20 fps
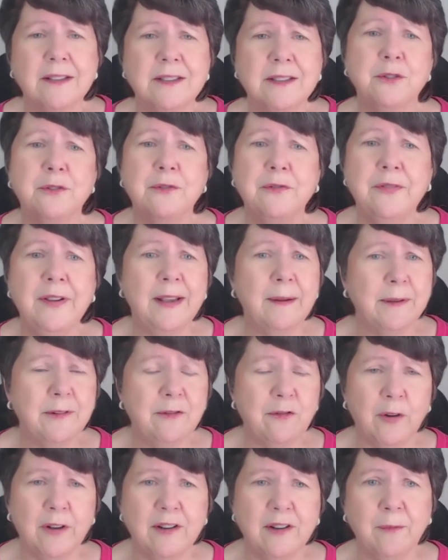family
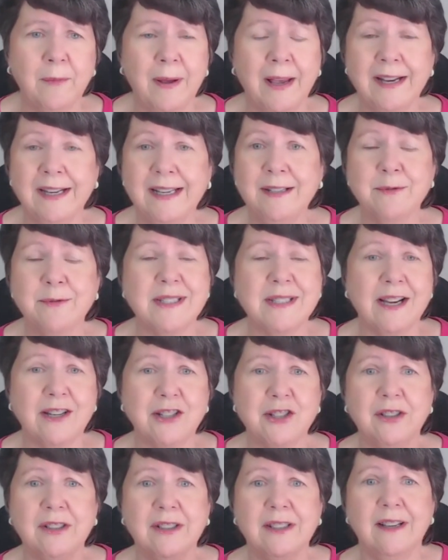friend of mine, he was
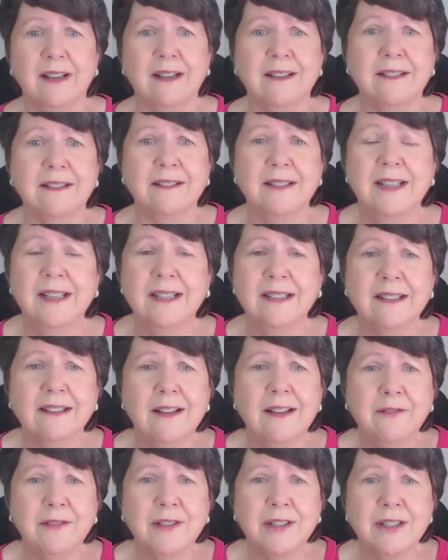actually a
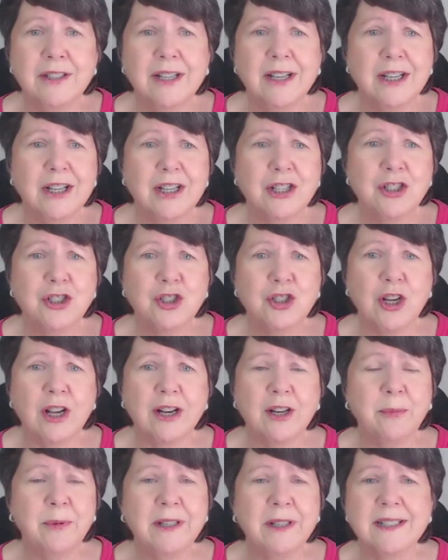lovely
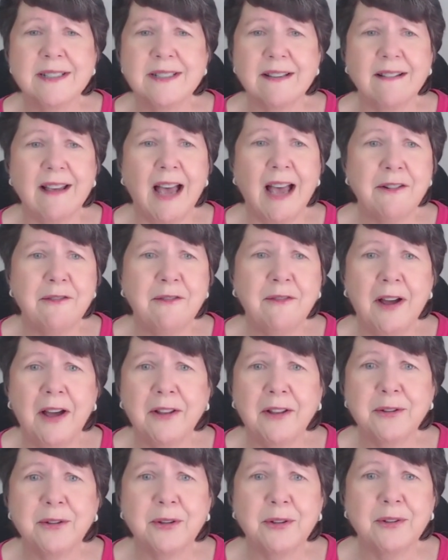gentleman. He's a
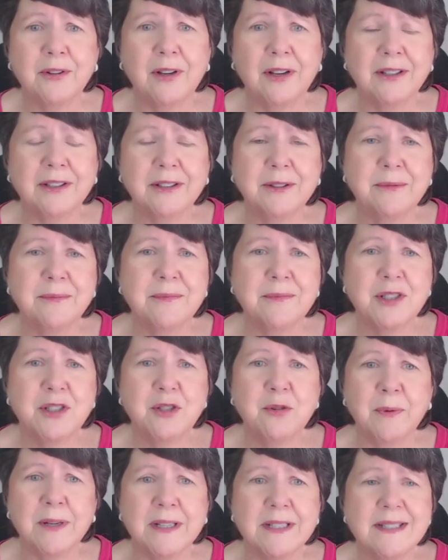godfather
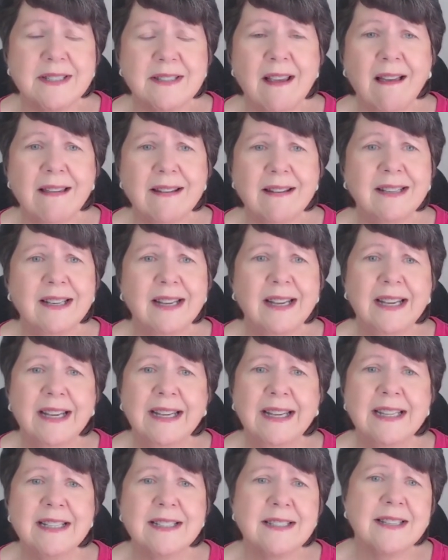to my son.
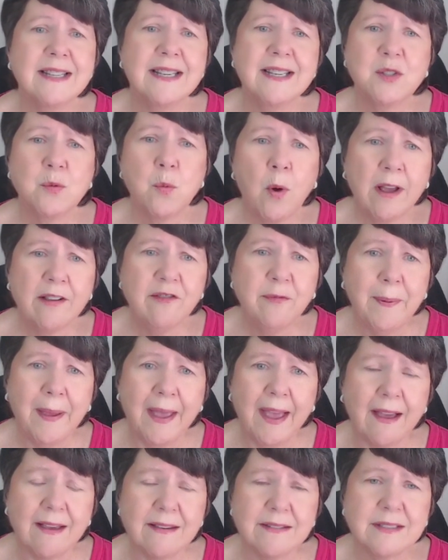His wife
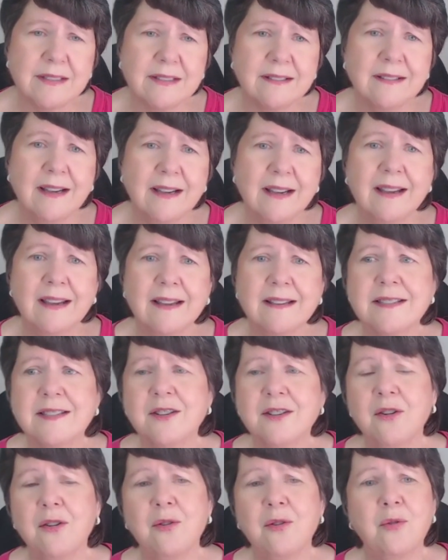passed. And
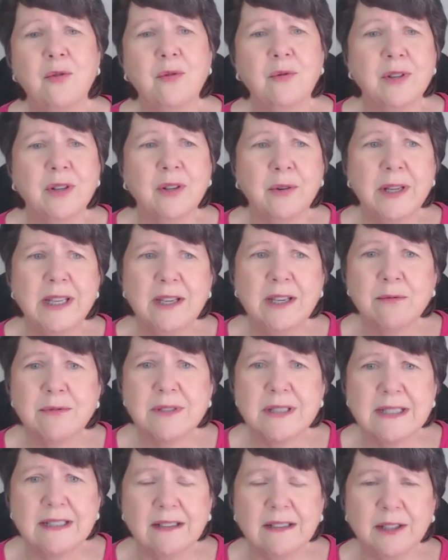so, he was
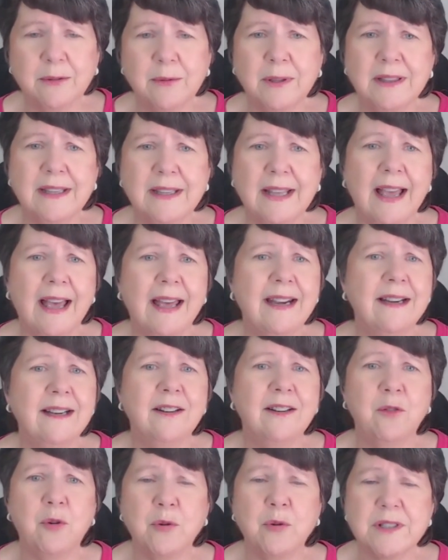dealing with that. And
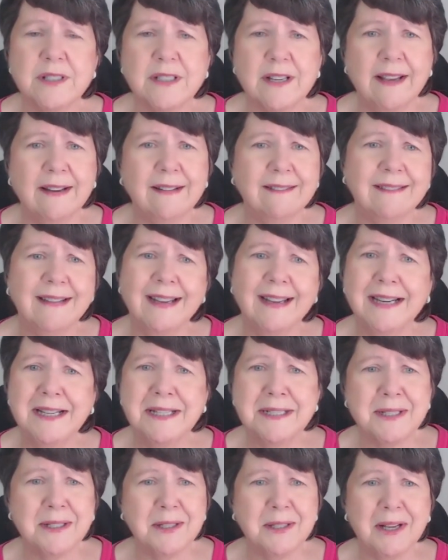of course, and
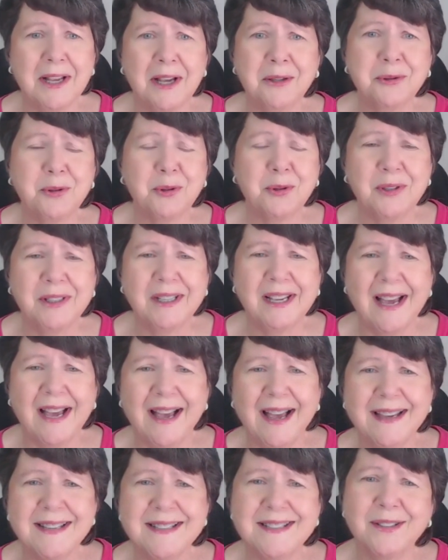he's an elderly
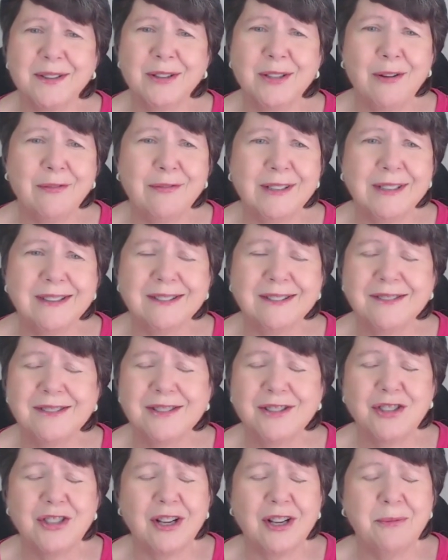guy. He's a lovely
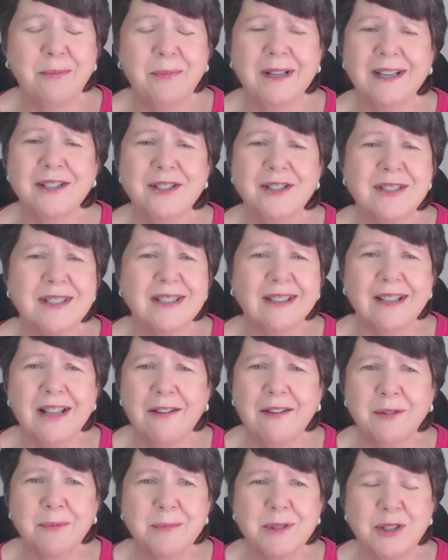gentleman. I just
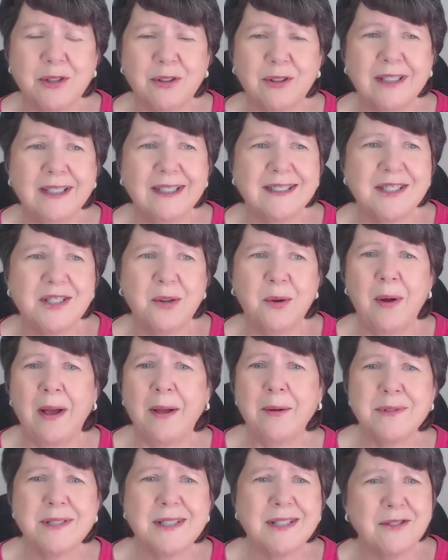love him dearly. And so I
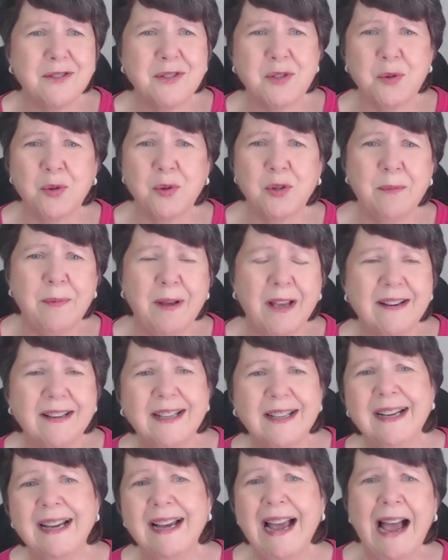was concerned about
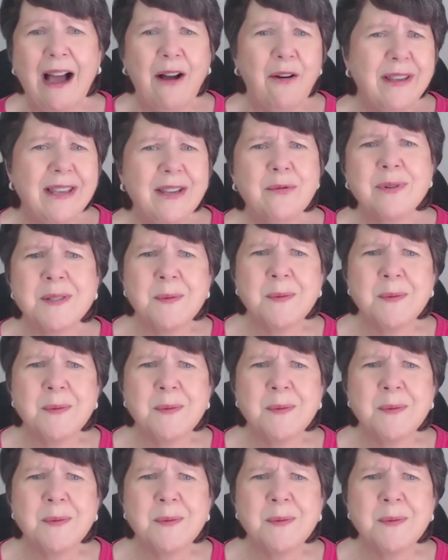how he was